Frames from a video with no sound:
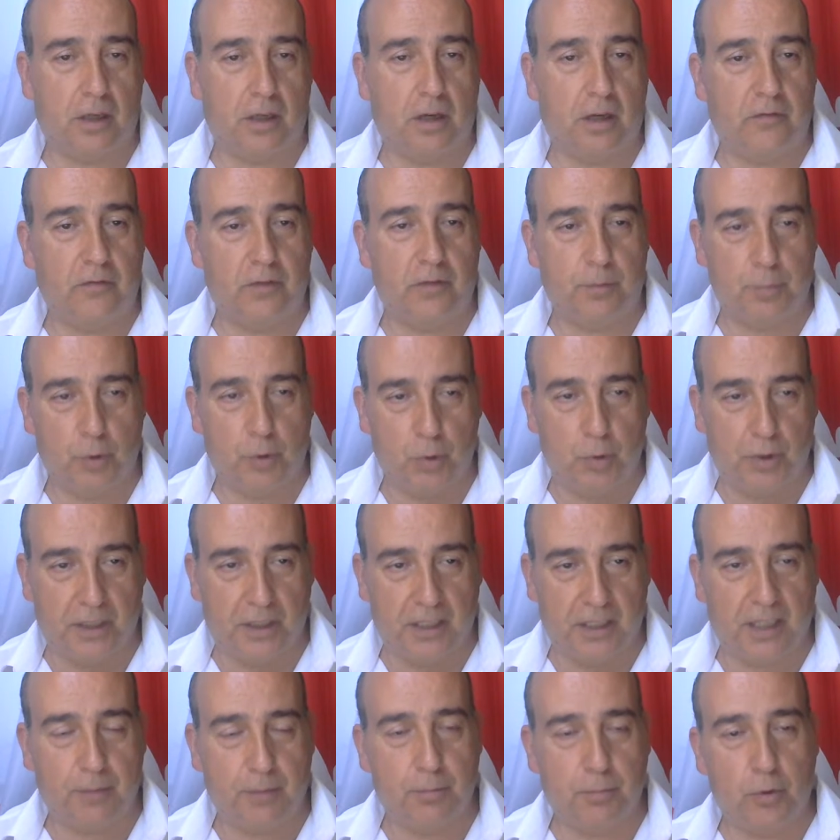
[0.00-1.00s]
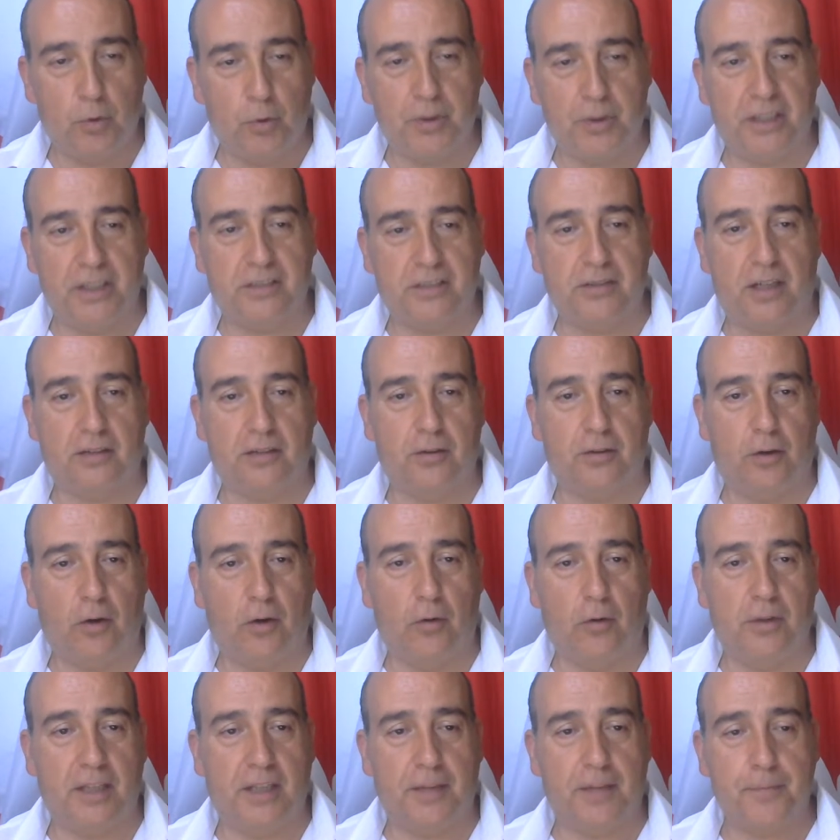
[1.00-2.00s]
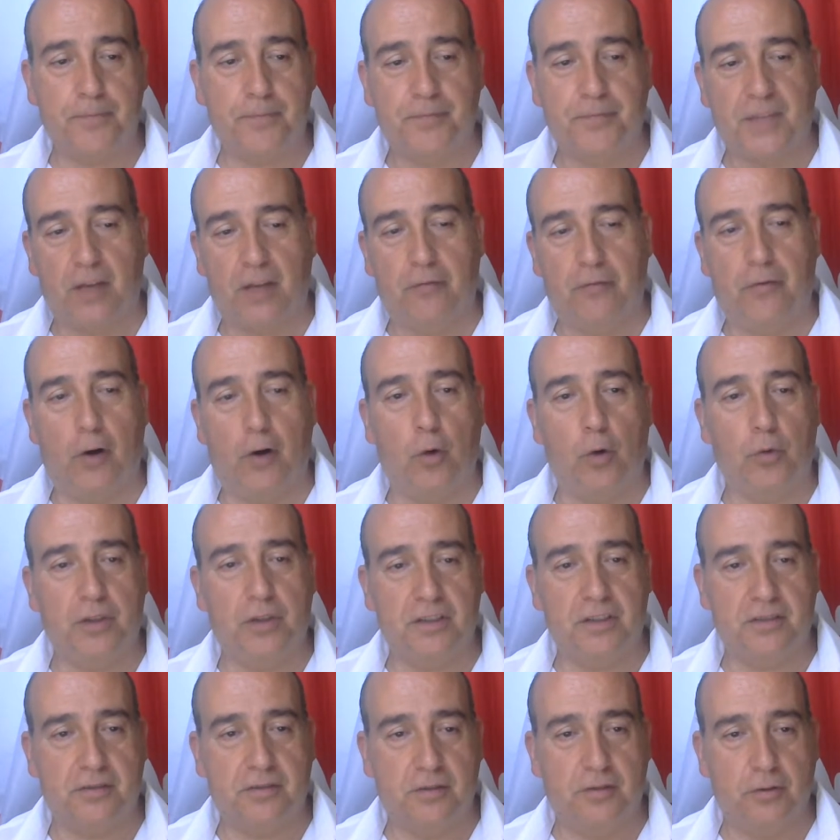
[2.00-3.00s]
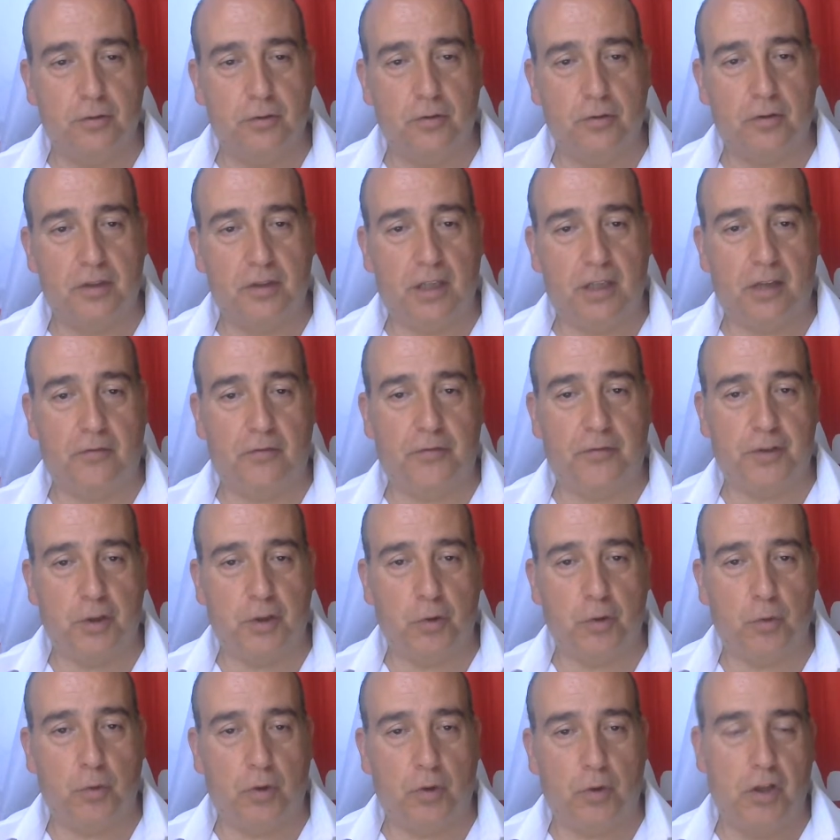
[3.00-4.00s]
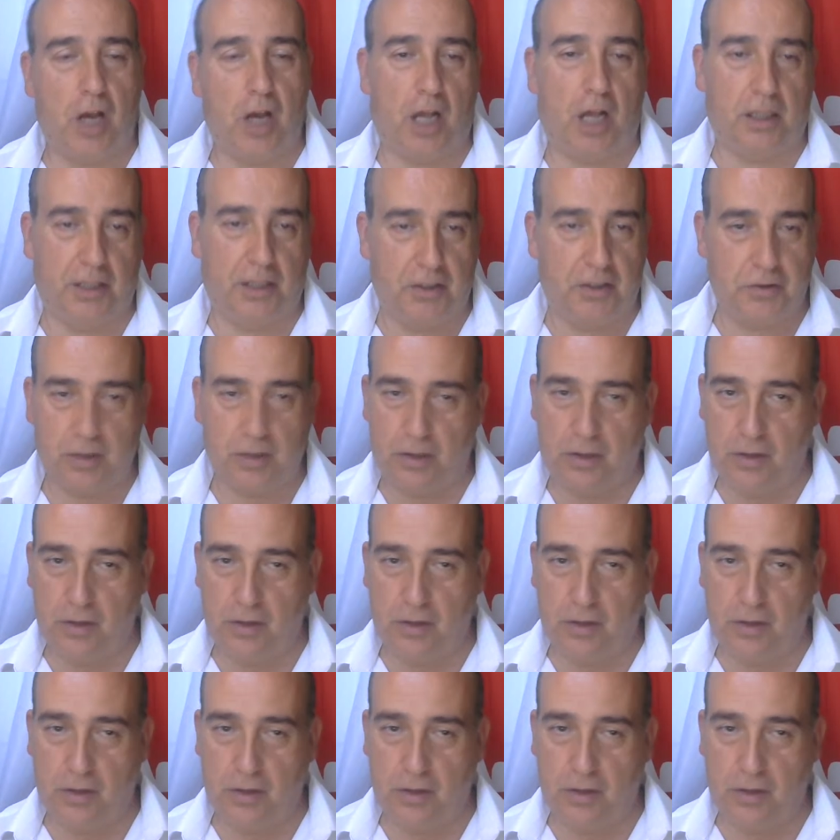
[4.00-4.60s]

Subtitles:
of Ibuni? Ibuni is not only focused to give you knowledge.